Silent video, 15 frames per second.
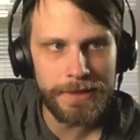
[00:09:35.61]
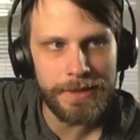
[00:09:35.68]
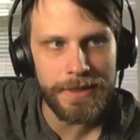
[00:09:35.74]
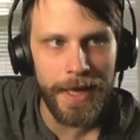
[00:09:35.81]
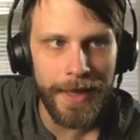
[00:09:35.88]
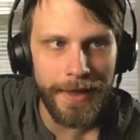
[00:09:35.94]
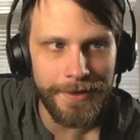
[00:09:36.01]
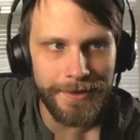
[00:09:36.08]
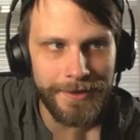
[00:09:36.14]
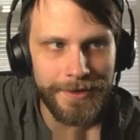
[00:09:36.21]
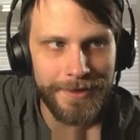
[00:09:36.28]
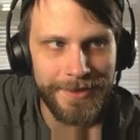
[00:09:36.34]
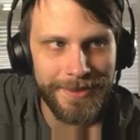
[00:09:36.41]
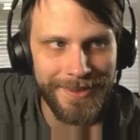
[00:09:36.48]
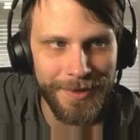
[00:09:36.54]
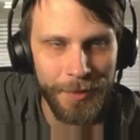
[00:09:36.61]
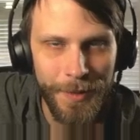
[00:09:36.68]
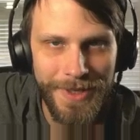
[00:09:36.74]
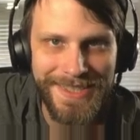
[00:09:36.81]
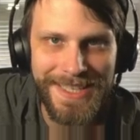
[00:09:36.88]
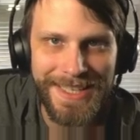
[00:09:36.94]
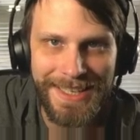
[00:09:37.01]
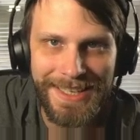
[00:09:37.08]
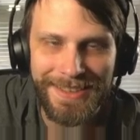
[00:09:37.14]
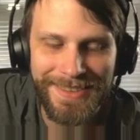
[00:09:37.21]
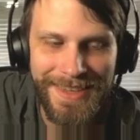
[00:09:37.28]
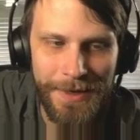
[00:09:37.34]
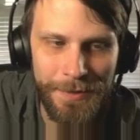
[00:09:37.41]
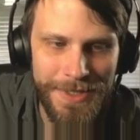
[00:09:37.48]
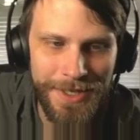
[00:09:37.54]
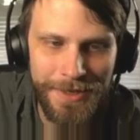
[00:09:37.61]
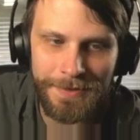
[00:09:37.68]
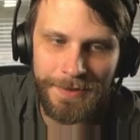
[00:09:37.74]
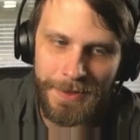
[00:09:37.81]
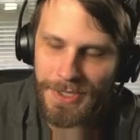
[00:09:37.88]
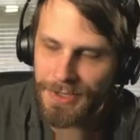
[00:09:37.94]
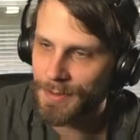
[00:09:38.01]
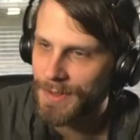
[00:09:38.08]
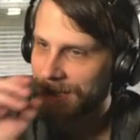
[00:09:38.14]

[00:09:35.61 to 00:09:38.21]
Guys, we did it. That was our first win.